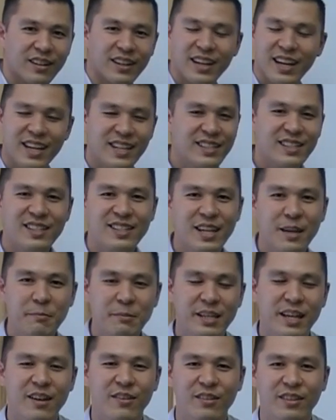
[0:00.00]
has the same
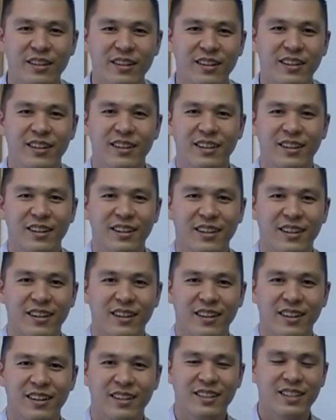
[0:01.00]
sound.
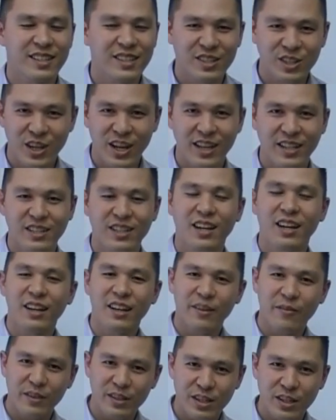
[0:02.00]
It doesn't change.
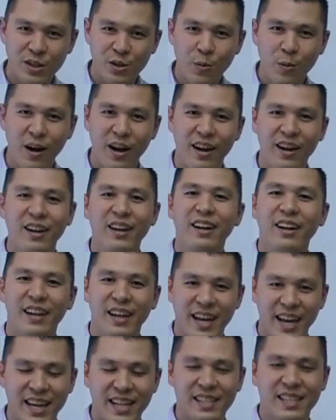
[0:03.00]
If it's a schwa, it
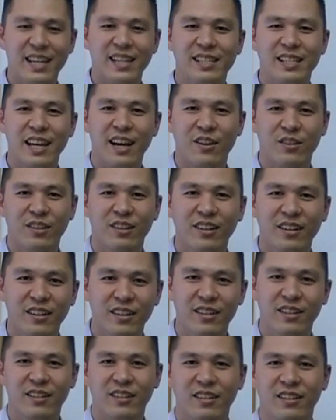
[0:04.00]
has that sound.
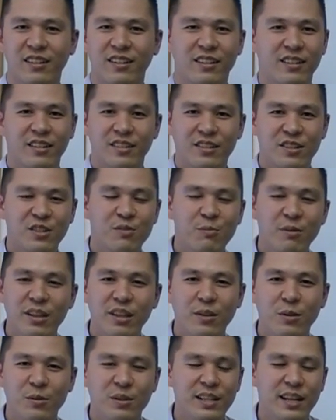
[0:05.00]
There's really
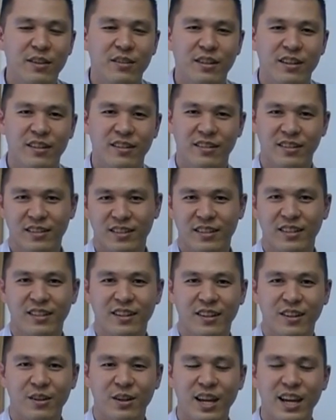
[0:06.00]
no sound there.
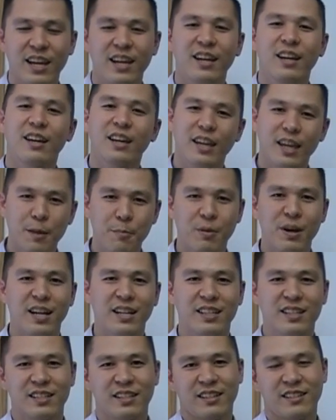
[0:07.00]
Okay? Keep
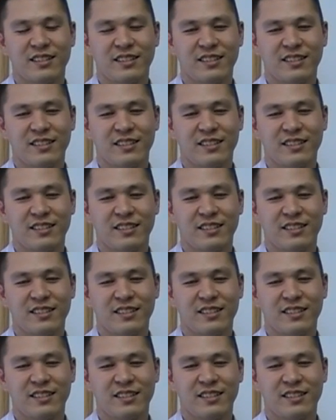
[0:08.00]
practicing.